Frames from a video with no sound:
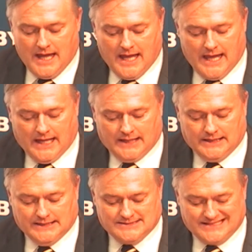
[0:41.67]
and
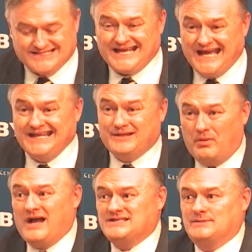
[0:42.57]
it's exciting the
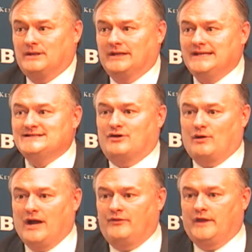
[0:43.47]
possibilities that are
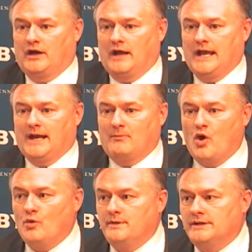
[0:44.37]
out there, and I'm
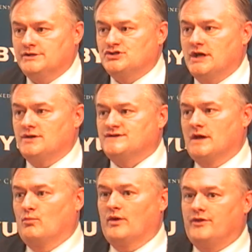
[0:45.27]
hoping to share
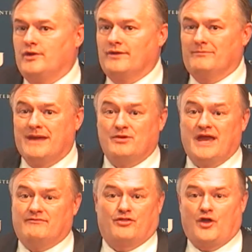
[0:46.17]
some with you that maybe you
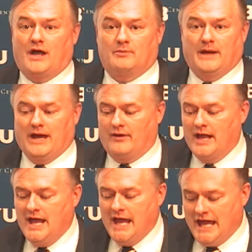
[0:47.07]
haven't thought about
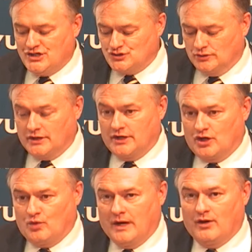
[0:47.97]
as you look at a
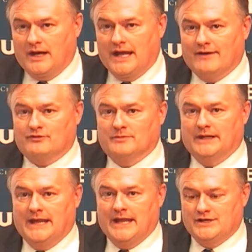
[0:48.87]
career in
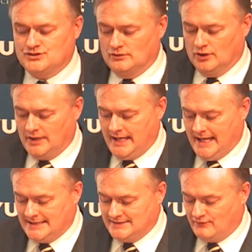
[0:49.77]
government and as you look
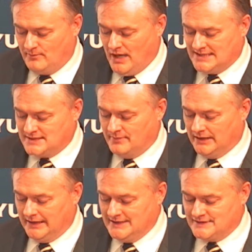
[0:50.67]
at different
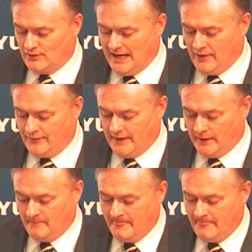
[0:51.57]
possibilities that are out there.